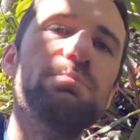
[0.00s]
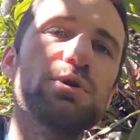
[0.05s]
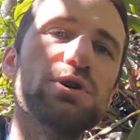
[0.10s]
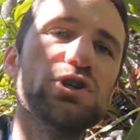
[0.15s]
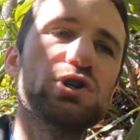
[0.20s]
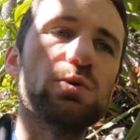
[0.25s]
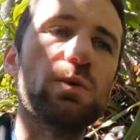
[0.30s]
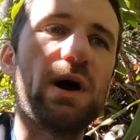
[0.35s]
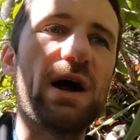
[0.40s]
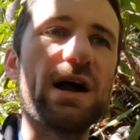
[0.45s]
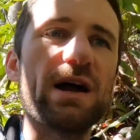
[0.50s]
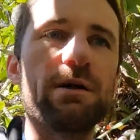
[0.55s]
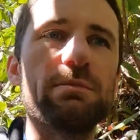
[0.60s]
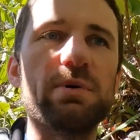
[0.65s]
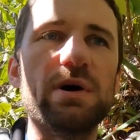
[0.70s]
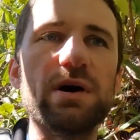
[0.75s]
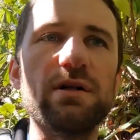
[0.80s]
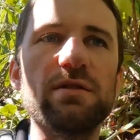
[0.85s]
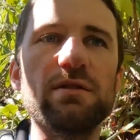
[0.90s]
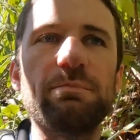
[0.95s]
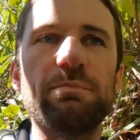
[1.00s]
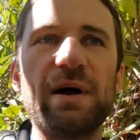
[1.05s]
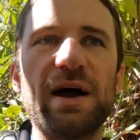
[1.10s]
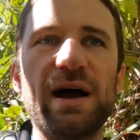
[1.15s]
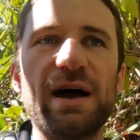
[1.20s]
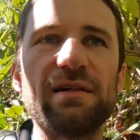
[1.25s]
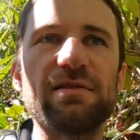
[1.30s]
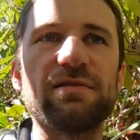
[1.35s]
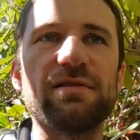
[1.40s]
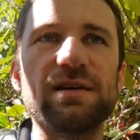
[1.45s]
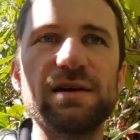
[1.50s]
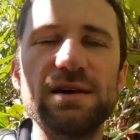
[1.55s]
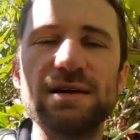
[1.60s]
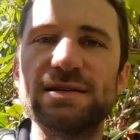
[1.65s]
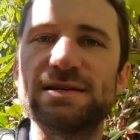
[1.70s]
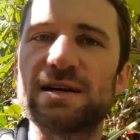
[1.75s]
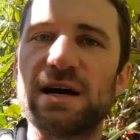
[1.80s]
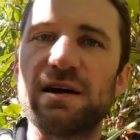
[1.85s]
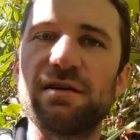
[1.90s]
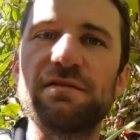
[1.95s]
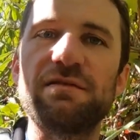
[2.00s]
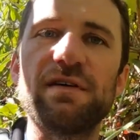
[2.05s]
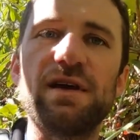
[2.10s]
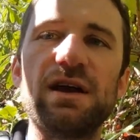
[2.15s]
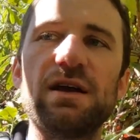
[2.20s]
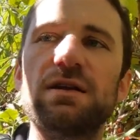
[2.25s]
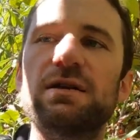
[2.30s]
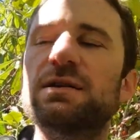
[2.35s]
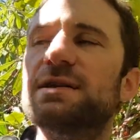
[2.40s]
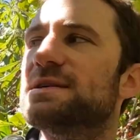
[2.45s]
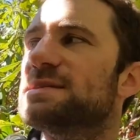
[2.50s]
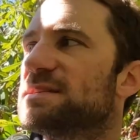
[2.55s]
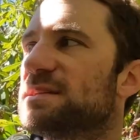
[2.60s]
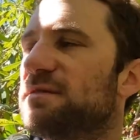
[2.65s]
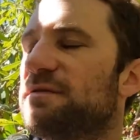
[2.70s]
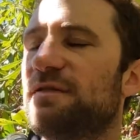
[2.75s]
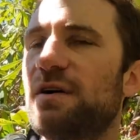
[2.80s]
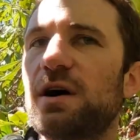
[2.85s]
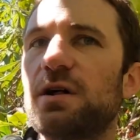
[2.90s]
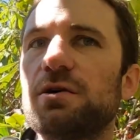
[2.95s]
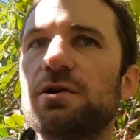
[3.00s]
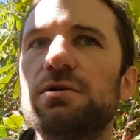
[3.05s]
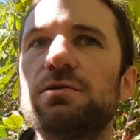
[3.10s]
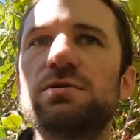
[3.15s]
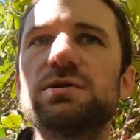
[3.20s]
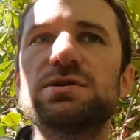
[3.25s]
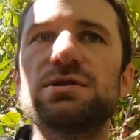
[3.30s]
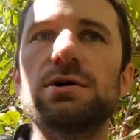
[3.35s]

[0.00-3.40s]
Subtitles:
bushwhack, but the path is kind of faint and easy to follow.